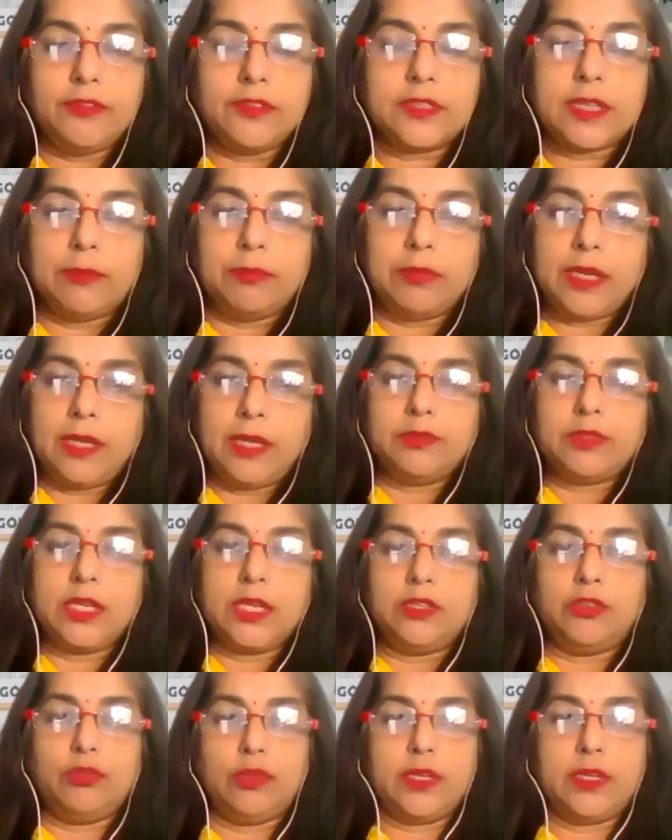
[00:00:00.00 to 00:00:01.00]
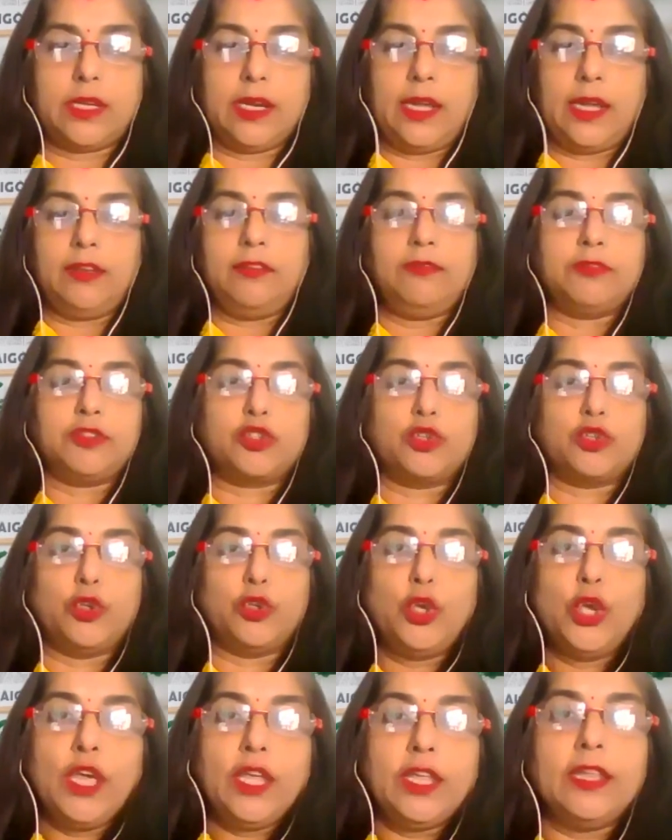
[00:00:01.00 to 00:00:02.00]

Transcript: Sometimes I do it live. So